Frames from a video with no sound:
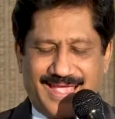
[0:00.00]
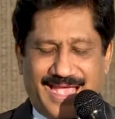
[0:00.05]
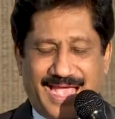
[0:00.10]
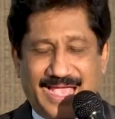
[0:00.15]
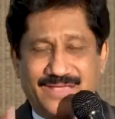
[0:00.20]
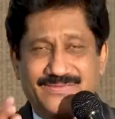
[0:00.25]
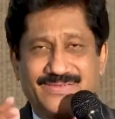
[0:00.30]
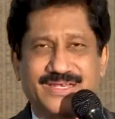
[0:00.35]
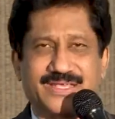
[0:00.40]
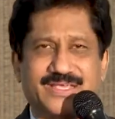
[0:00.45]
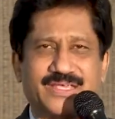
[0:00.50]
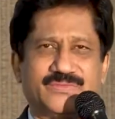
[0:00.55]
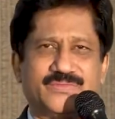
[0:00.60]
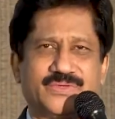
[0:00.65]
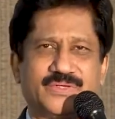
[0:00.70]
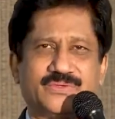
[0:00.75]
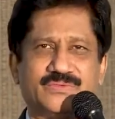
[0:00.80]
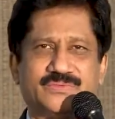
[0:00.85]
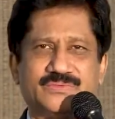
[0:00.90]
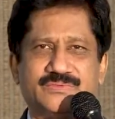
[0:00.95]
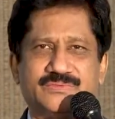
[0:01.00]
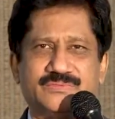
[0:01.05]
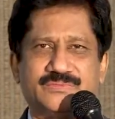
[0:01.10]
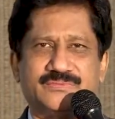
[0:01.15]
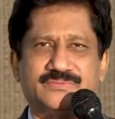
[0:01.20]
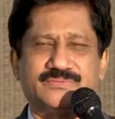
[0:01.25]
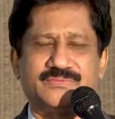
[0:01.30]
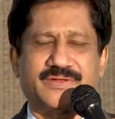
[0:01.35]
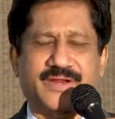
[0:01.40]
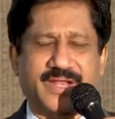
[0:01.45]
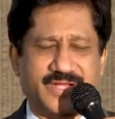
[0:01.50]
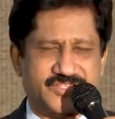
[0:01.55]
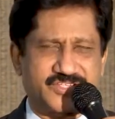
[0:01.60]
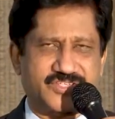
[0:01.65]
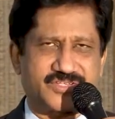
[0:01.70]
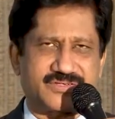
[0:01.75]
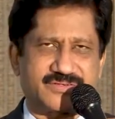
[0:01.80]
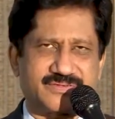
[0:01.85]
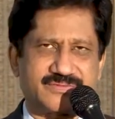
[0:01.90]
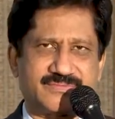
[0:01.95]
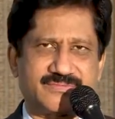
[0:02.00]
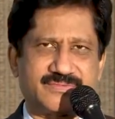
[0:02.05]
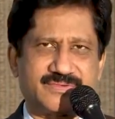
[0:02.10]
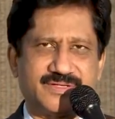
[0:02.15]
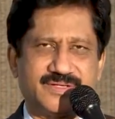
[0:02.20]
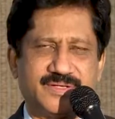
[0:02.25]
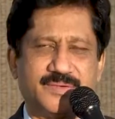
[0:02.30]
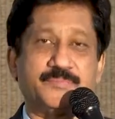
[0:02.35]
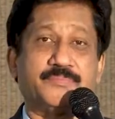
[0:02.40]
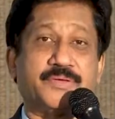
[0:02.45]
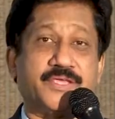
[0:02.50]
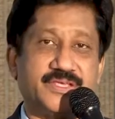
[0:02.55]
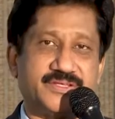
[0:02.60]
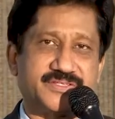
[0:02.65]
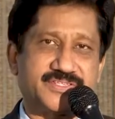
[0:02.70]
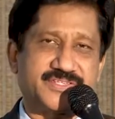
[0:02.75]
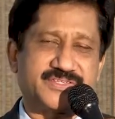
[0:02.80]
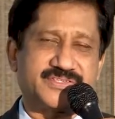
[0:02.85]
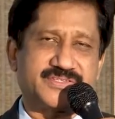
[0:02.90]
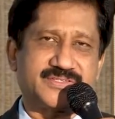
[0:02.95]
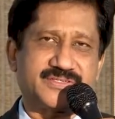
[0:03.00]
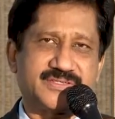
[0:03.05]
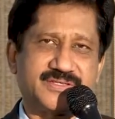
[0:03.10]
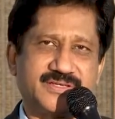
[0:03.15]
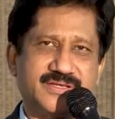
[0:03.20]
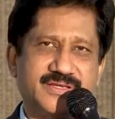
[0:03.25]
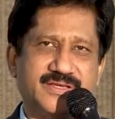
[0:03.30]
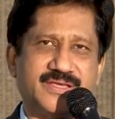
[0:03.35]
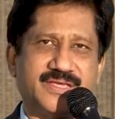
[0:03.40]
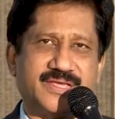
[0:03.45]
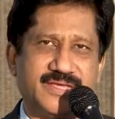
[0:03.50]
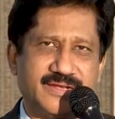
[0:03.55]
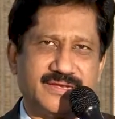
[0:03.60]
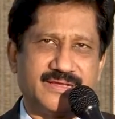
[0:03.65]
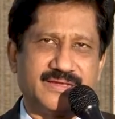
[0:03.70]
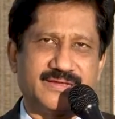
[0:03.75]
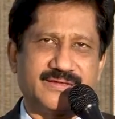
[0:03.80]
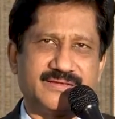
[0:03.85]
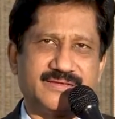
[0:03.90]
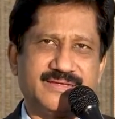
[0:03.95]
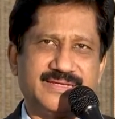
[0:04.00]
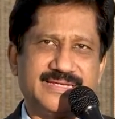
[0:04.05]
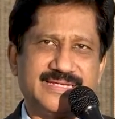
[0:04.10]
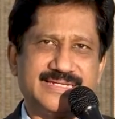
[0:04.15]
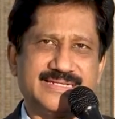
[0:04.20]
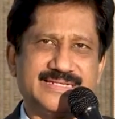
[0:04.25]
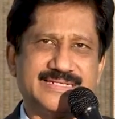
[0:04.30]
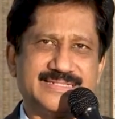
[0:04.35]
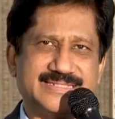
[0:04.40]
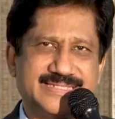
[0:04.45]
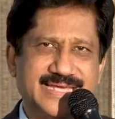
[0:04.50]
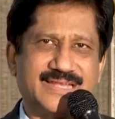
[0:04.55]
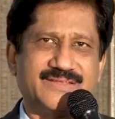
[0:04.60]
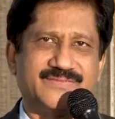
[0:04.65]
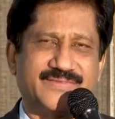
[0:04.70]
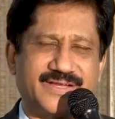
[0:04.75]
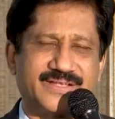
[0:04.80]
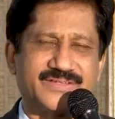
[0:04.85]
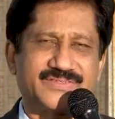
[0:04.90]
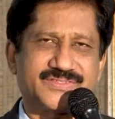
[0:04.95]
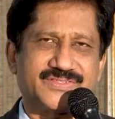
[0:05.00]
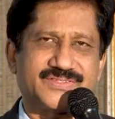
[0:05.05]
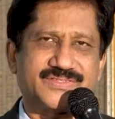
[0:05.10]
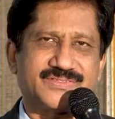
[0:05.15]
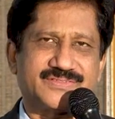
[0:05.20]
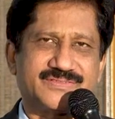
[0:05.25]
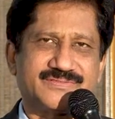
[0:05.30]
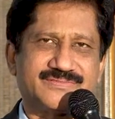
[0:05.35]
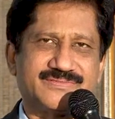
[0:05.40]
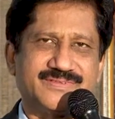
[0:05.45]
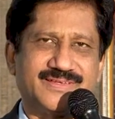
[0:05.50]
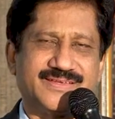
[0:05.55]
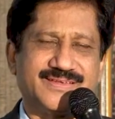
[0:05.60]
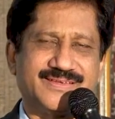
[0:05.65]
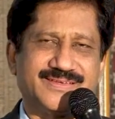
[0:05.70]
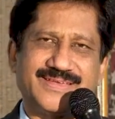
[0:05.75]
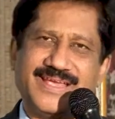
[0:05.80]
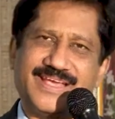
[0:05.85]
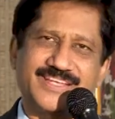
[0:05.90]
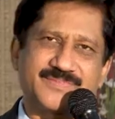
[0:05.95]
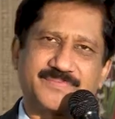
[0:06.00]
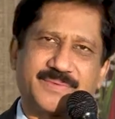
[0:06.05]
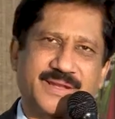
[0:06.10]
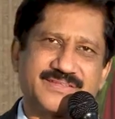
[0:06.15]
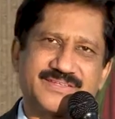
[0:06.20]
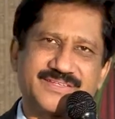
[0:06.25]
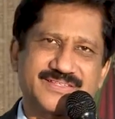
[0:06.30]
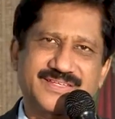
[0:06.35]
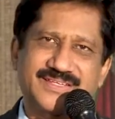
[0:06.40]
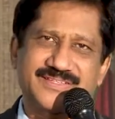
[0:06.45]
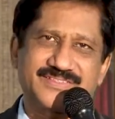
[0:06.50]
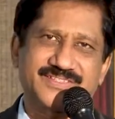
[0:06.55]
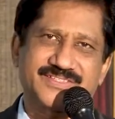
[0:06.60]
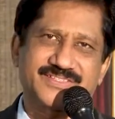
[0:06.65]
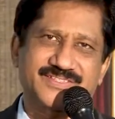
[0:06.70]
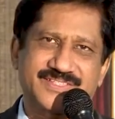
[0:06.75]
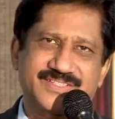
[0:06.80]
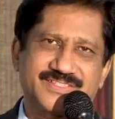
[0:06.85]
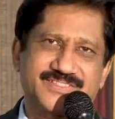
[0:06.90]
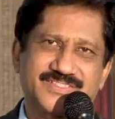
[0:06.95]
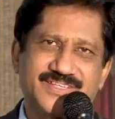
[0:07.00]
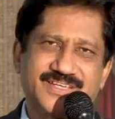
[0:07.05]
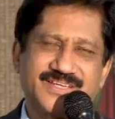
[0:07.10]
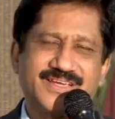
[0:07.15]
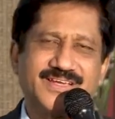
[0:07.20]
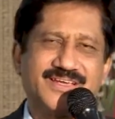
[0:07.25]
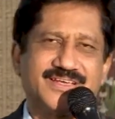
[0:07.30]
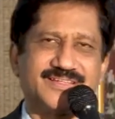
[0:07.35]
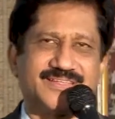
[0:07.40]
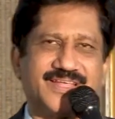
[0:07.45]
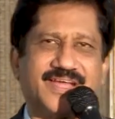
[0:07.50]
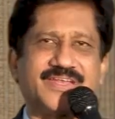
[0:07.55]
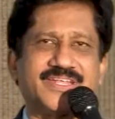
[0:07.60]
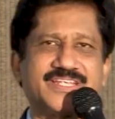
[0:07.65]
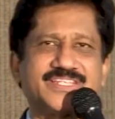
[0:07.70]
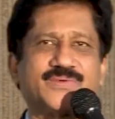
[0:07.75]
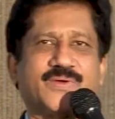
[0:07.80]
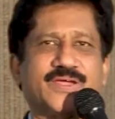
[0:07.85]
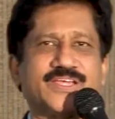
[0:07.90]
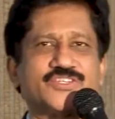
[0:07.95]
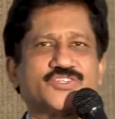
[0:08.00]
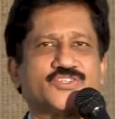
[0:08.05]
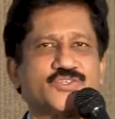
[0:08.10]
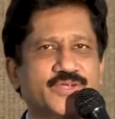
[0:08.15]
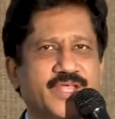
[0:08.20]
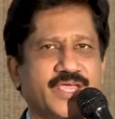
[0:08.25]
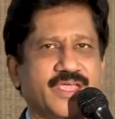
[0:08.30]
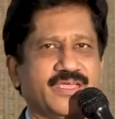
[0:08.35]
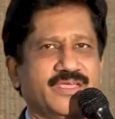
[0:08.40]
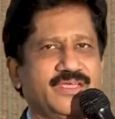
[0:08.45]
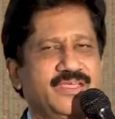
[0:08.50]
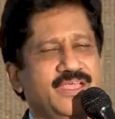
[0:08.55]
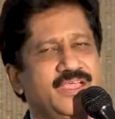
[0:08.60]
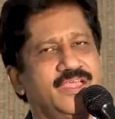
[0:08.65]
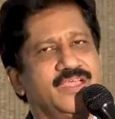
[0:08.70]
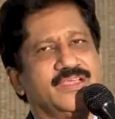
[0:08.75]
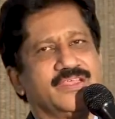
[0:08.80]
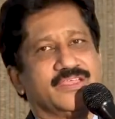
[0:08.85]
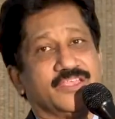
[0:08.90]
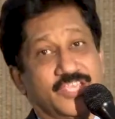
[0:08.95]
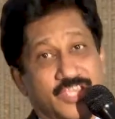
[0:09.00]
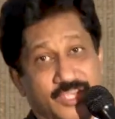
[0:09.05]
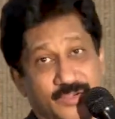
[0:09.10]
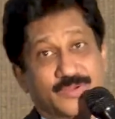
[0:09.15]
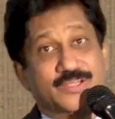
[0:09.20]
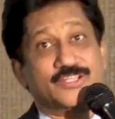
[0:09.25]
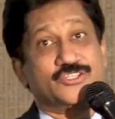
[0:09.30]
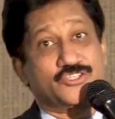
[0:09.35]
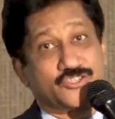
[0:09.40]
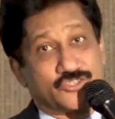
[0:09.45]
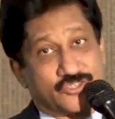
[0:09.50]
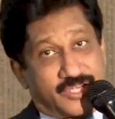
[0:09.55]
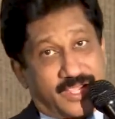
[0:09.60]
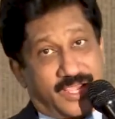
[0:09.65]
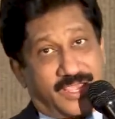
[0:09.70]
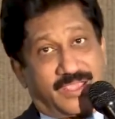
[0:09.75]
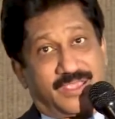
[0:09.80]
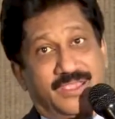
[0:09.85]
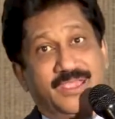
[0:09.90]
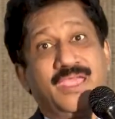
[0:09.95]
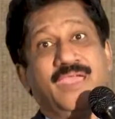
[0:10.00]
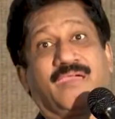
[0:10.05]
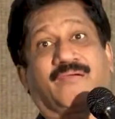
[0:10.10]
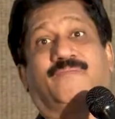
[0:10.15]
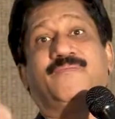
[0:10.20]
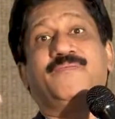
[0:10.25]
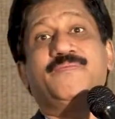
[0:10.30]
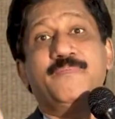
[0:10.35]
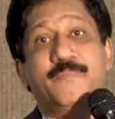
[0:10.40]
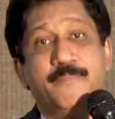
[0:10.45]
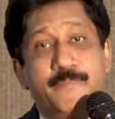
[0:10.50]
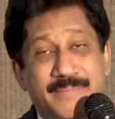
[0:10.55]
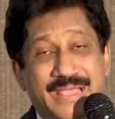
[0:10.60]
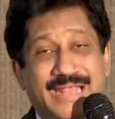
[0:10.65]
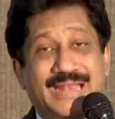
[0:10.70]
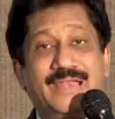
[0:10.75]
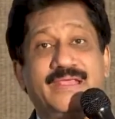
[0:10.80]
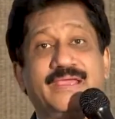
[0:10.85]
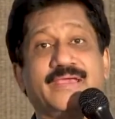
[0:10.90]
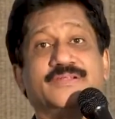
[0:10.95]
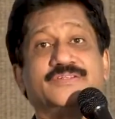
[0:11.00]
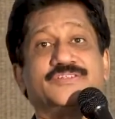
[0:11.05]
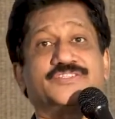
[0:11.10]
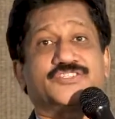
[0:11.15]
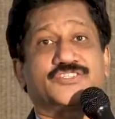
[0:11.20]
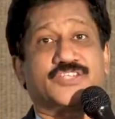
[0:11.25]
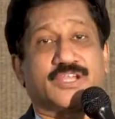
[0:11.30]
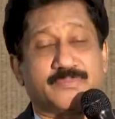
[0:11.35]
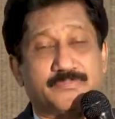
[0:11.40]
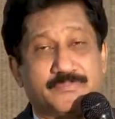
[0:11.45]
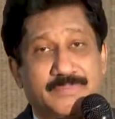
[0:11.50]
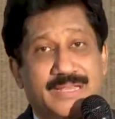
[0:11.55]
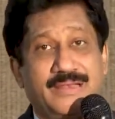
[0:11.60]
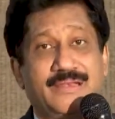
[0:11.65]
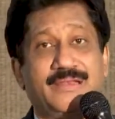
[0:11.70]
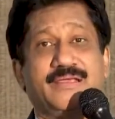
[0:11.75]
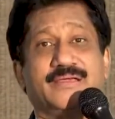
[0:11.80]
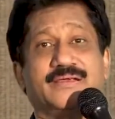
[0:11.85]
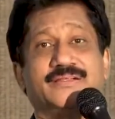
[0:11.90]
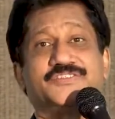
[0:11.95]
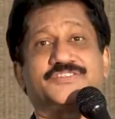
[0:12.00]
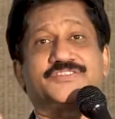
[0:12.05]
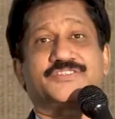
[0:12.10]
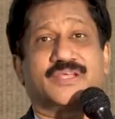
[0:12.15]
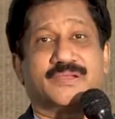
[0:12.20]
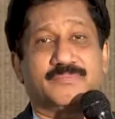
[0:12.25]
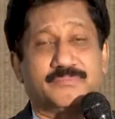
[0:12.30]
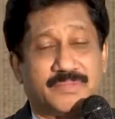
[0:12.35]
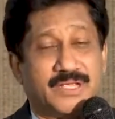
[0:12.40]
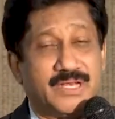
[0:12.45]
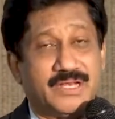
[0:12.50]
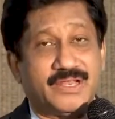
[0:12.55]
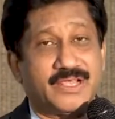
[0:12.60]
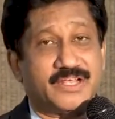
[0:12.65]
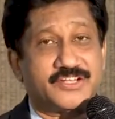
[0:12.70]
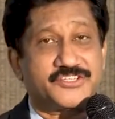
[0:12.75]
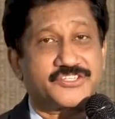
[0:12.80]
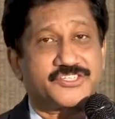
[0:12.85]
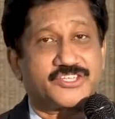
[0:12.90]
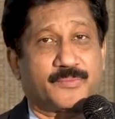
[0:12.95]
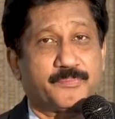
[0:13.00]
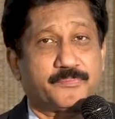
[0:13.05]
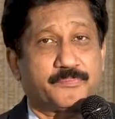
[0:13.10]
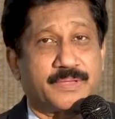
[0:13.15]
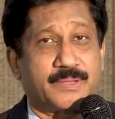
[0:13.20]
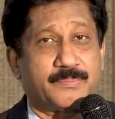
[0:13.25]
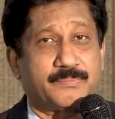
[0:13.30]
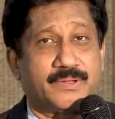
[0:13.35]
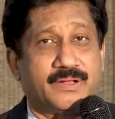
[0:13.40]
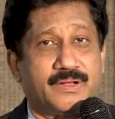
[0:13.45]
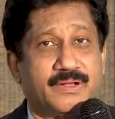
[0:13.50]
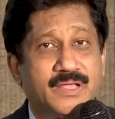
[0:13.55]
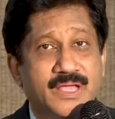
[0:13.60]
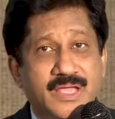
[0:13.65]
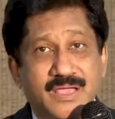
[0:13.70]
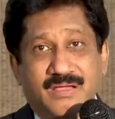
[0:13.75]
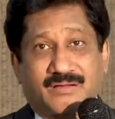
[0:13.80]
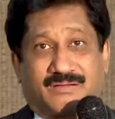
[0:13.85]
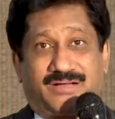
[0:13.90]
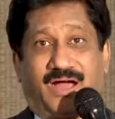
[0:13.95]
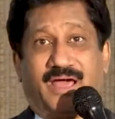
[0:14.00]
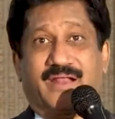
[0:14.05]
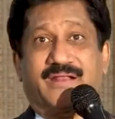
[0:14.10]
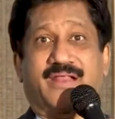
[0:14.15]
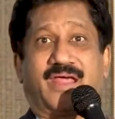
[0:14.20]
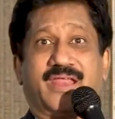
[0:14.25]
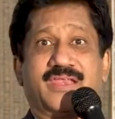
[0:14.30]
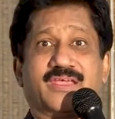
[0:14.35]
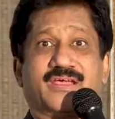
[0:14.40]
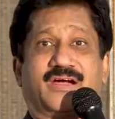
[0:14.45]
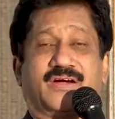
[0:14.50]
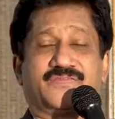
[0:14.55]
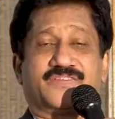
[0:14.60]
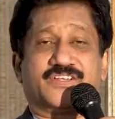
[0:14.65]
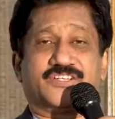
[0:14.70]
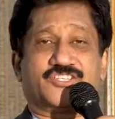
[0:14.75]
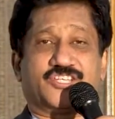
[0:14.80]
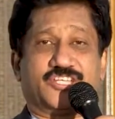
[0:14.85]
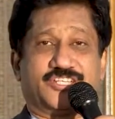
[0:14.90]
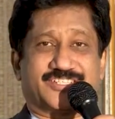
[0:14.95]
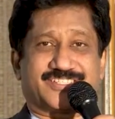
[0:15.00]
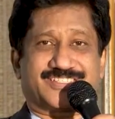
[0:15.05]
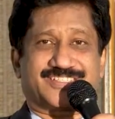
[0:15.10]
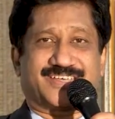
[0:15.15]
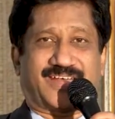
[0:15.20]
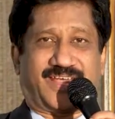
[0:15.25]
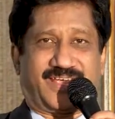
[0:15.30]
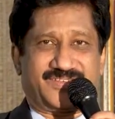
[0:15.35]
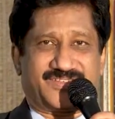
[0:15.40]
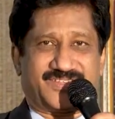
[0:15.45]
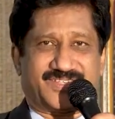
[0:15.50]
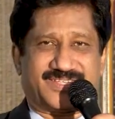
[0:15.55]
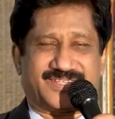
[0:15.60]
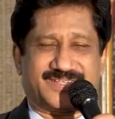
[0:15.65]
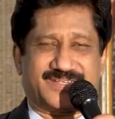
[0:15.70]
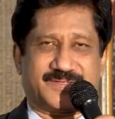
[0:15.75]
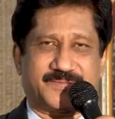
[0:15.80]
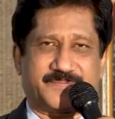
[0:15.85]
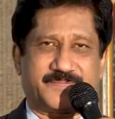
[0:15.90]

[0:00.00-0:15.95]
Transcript: I will give you rest, peace, healing, deliverance. Yes, brothers and sisters, that is why today, even today, millions and millions and millions of people are running after Jesus Christ.